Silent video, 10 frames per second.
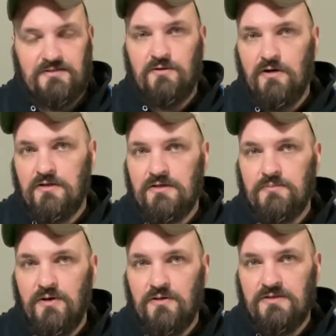So all the
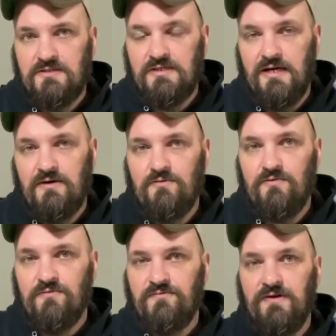components that
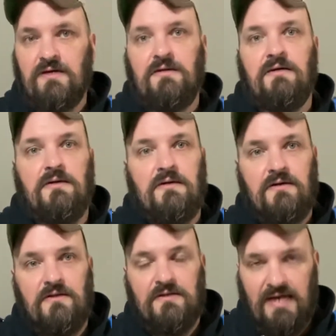will fit
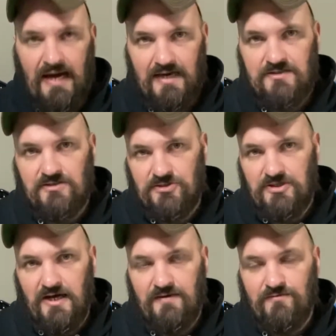the Axis
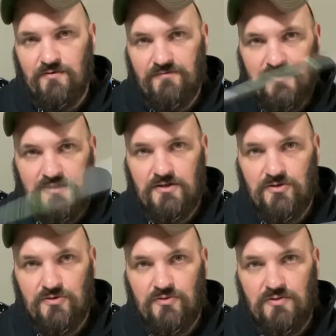shaft will fit the
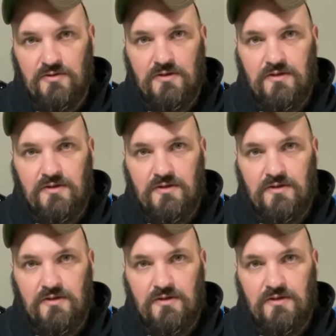new